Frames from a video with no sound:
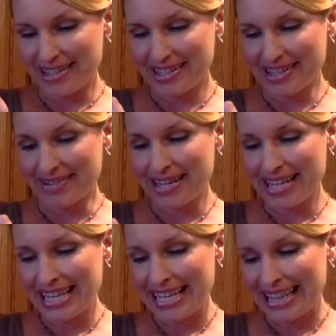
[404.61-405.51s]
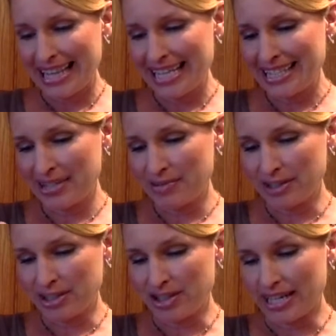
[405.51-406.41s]
So that's the
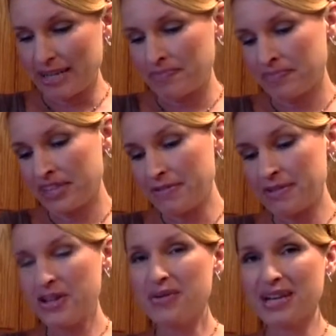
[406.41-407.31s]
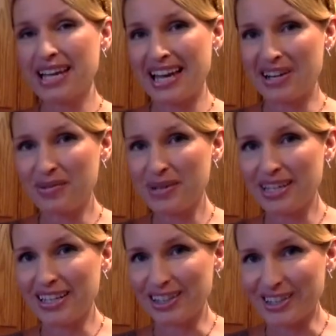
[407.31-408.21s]
real trick. If you don't care what
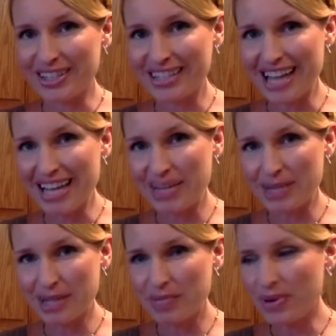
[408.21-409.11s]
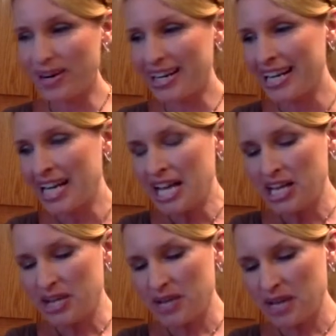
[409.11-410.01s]
it looks like when you pour it,
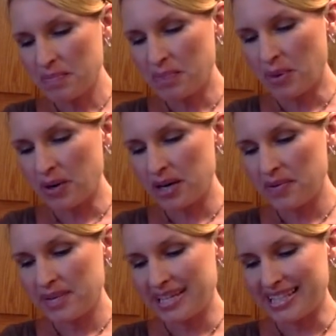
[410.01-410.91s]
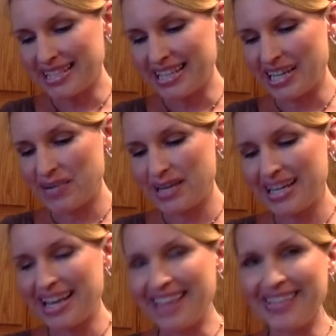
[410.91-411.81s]
you can pour it when it's
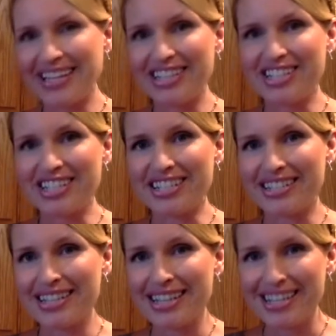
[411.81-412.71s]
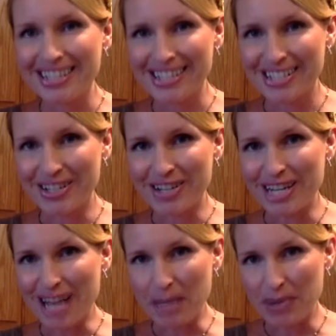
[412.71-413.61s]
liquid and then just stir
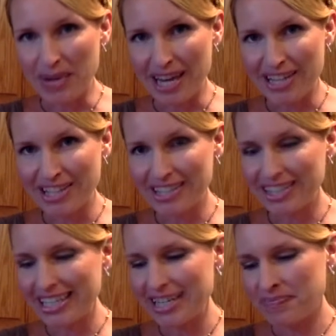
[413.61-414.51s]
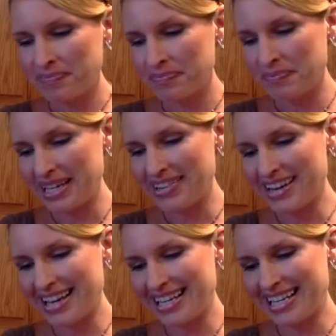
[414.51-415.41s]
it up occasionally, but you're
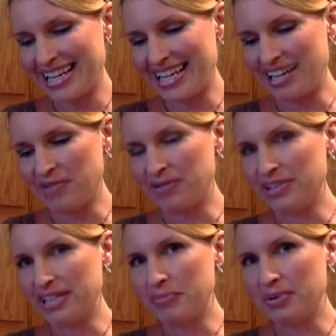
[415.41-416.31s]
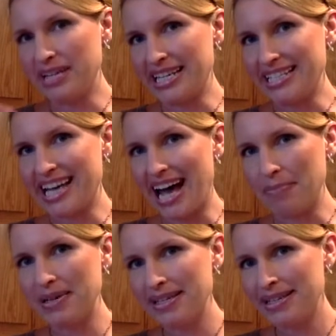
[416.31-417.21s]
not going to get a really pretty top
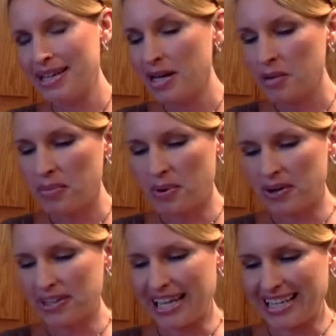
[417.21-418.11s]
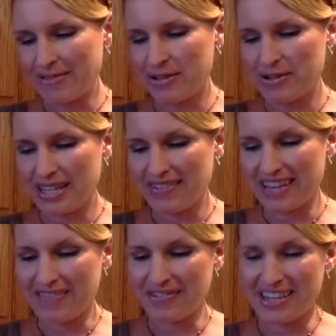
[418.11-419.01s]
pour. Like if you were
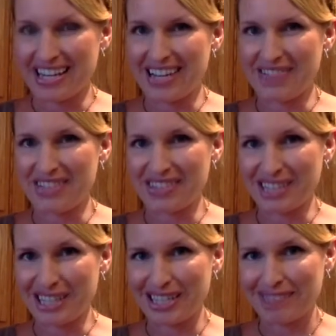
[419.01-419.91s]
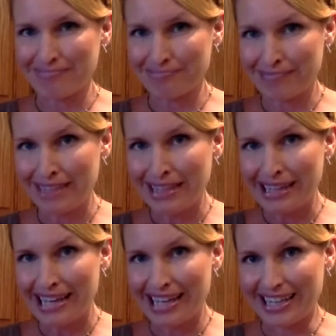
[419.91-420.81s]
giving it for a gift, it'll look
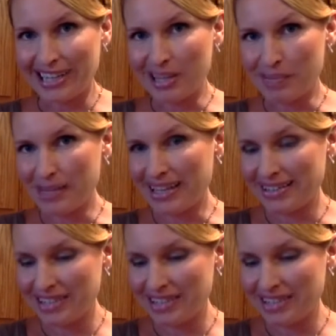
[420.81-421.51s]
kind of clumpy.